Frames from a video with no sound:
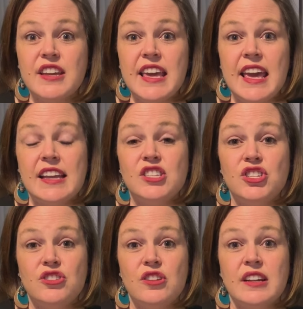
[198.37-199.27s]
King
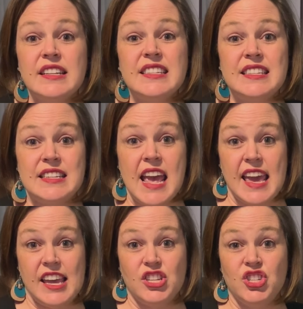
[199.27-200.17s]
stood on a
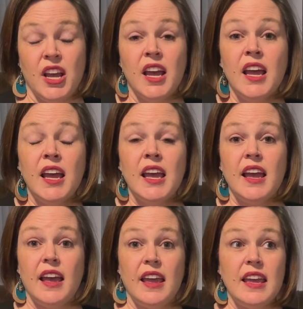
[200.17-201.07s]
stage
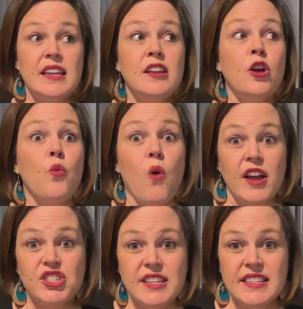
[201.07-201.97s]
in
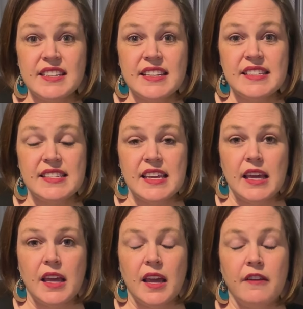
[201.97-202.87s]
Washington,
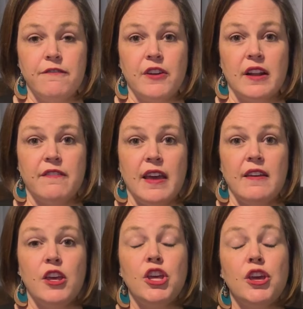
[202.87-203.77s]
D.C. in front of a
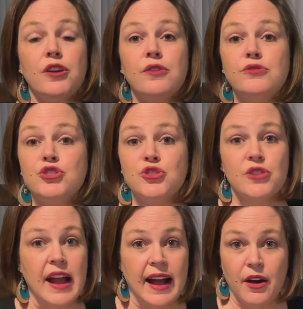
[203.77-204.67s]
huge
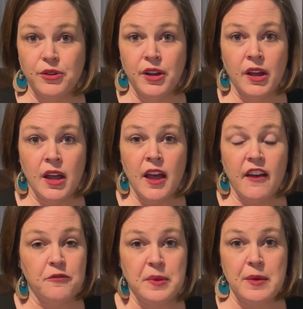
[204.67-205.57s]
crowd
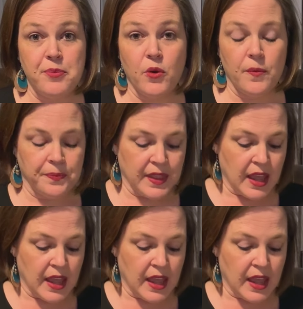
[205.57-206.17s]
of people.